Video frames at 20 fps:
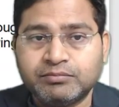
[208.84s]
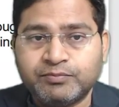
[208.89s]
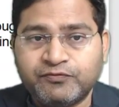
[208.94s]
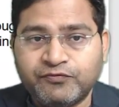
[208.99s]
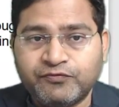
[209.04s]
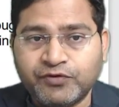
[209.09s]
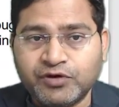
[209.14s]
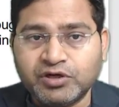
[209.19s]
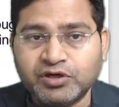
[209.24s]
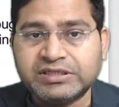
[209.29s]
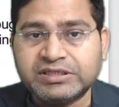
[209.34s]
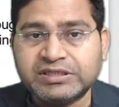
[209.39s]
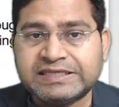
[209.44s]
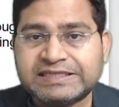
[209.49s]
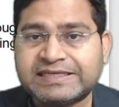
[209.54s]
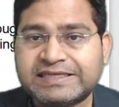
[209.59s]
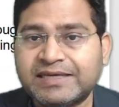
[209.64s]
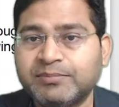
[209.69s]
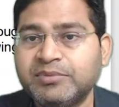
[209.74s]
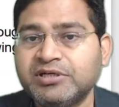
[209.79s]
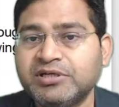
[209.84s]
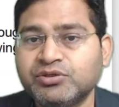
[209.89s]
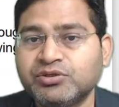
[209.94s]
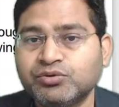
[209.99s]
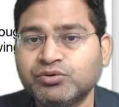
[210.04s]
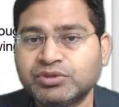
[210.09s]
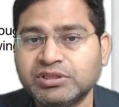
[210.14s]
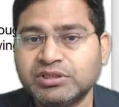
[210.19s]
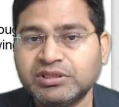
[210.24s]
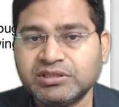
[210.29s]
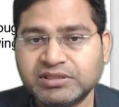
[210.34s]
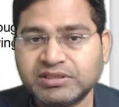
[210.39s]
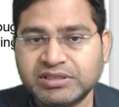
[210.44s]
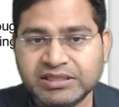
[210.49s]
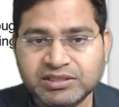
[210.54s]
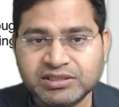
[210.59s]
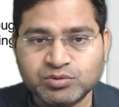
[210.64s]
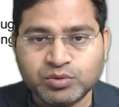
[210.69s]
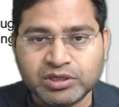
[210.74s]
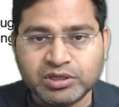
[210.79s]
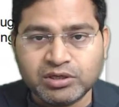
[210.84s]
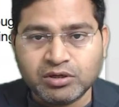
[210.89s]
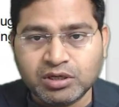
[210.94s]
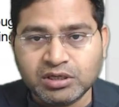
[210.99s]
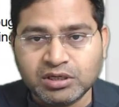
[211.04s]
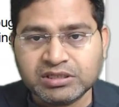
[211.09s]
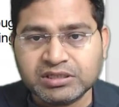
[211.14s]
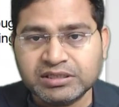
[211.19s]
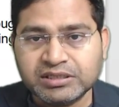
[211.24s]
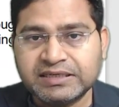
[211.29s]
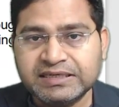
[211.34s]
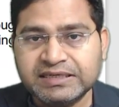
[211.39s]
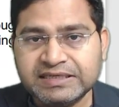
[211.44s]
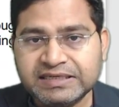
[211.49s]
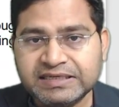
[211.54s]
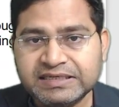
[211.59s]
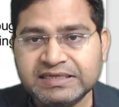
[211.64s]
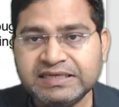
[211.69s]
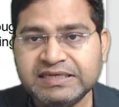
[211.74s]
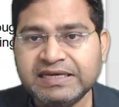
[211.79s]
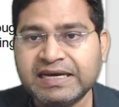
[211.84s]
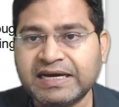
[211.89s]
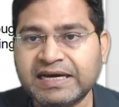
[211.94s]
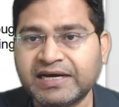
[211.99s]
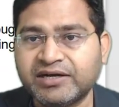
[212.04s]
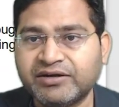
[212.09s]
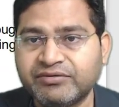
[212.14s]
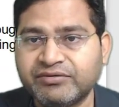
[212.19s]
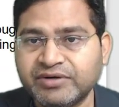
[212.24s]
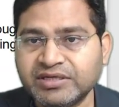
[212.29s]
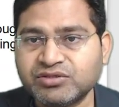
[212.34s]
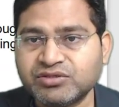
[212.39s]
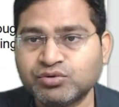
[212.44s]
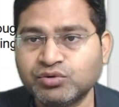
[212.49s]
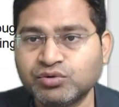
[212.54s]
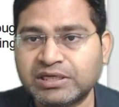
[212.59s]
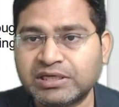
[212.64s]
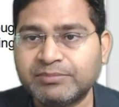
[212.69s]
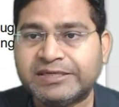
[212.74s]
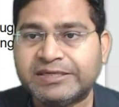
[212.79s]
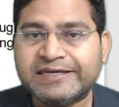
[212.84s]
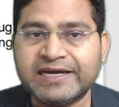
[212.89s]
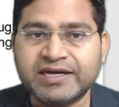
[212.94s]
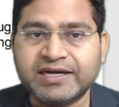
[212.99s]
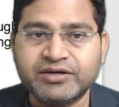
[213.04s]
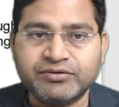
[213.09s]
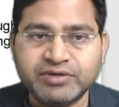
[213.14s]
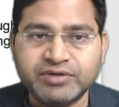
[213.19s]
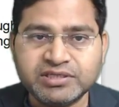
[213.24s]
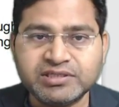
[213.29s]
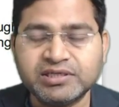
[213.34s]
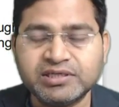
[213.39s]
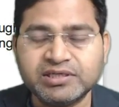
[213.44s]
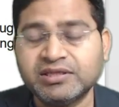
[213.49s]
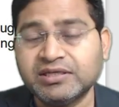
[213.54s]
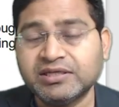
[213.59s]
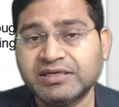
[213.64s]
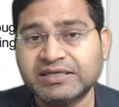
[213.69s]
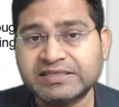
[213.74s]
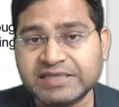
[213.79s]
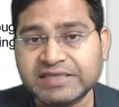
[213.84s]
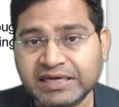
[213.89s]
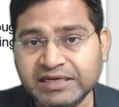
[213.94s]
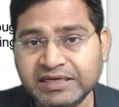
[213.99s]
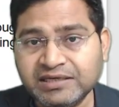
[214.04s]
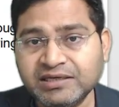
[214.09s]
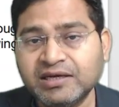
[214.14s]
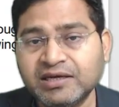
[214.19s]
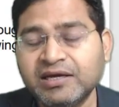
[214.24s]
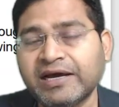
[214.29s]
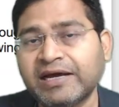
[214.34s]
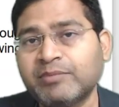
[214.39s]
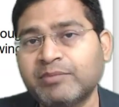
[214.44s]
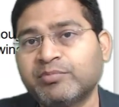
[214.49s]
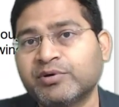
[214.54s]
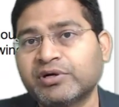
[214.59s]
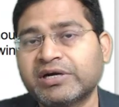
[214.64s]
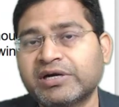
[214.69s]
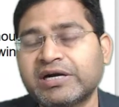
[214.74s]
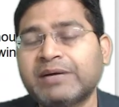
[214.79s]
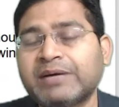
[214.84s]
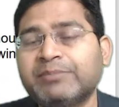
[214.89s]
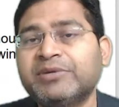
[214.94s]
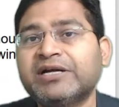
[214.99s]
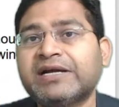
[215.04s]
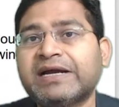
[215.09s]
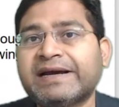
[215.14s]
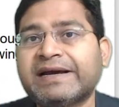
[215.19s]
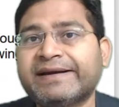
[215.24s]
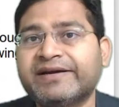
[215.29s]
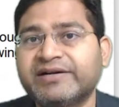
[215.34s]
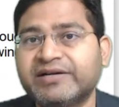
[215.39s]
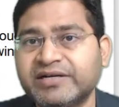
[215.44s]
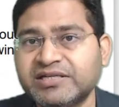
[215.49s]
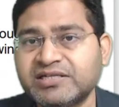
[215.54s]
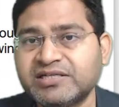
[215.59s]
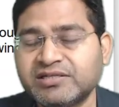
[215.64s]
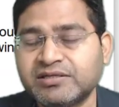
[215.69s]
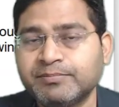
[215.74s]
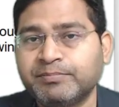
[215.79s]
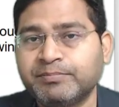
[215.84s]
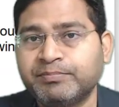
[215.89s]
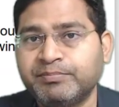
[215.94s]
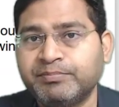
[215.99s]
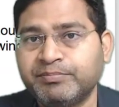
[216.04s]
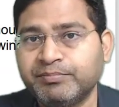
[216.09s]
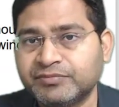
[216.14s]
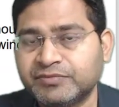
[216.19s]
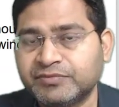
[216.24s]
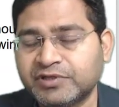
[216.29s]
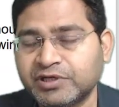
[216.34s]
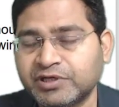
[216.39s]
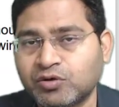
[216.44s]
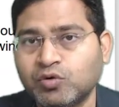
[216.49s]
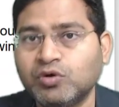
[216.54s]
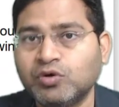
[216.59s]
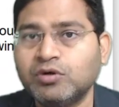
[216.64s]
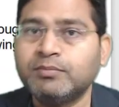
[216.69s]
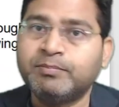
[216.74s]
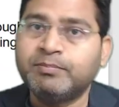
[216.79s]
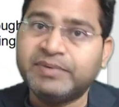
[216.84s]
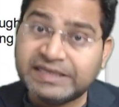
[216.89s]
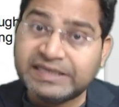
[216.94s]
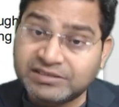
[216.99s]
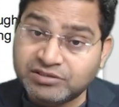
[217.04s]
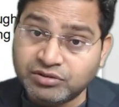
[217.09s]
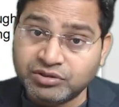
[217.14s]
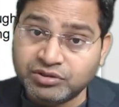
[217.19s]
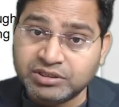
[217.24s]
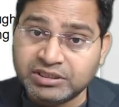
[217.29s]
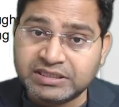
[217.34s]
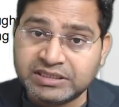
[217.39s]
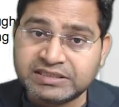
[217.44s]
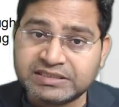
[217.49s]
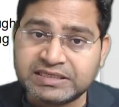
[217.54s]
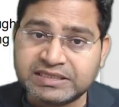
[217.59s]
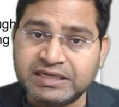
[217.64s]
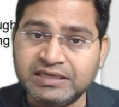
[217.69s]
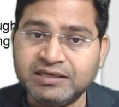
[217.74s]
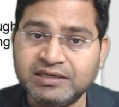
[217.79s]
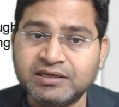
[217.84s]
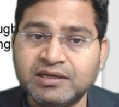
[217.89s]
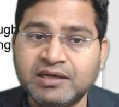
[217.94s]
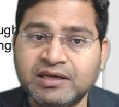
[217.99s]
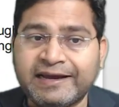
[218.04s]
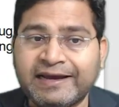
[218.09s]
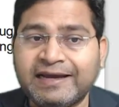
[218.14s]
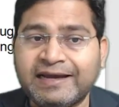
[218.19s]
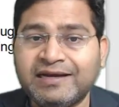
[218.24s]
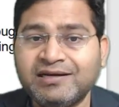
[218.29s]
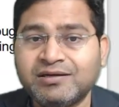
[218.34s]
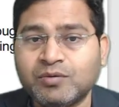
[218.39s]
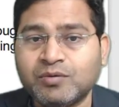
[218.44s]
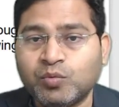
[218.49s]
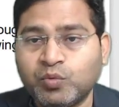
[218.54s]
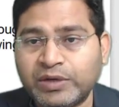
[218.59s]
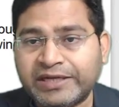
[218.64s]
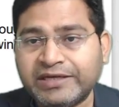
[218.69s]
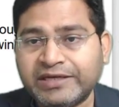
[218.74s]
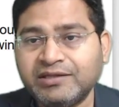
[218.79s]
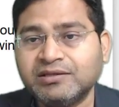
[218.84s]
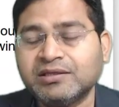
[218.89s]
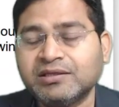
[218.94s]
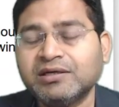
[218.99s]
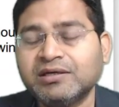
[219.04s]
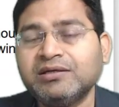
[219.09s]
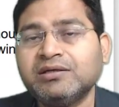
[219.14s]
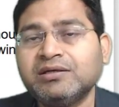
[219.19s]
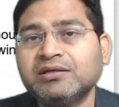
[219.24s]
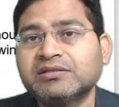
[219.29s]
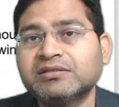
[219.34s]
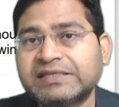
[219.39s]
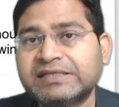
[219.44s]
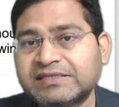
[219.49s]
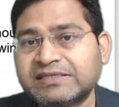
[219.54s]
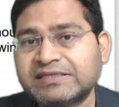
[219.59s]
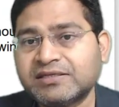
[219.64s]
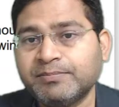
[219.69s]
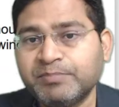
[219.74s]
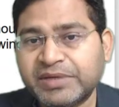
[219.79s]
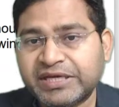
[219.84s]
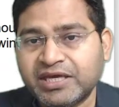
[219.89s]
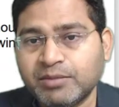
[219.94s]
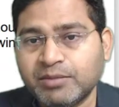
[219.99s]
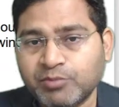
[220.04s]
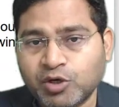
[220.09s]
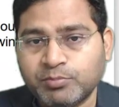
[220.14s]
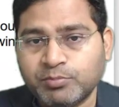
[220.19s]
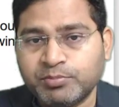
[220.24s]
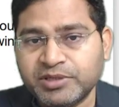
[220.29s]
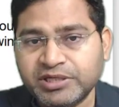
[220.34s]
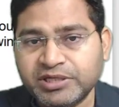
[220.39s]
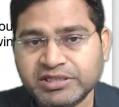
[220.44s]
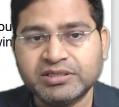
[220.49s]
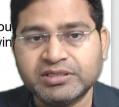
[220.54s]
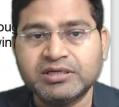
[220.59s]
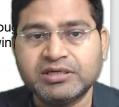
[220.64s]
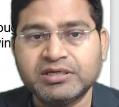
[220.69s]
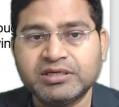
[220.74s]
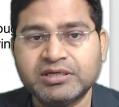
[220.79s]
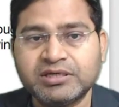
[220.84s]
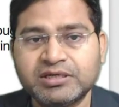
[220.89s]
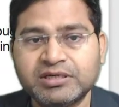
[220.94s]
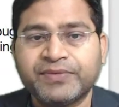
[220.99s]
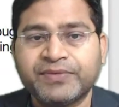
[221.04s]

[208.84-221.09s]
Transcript: for the disabled users, things were not clearly addressed, suitably addressed in the design, and programmer addressed the code based on the design, and when the system became operational,